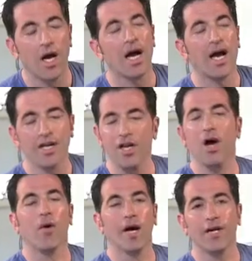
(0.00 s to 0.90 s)
I
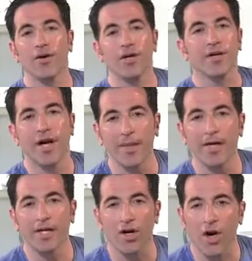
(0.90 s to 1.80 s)
know, you're
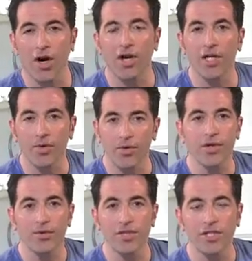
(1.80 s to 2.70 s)
hemming, you're hawing,
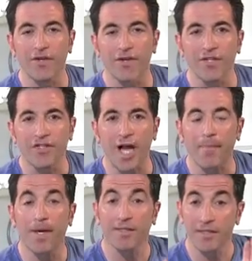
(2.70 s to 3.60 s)
you're reaching for the stop
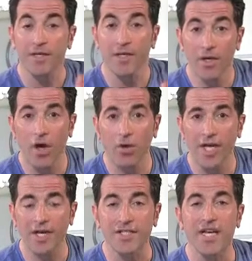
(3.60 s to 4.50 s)
button. Hold
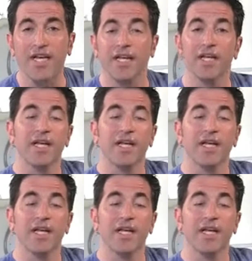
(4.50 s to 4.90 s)
on a second.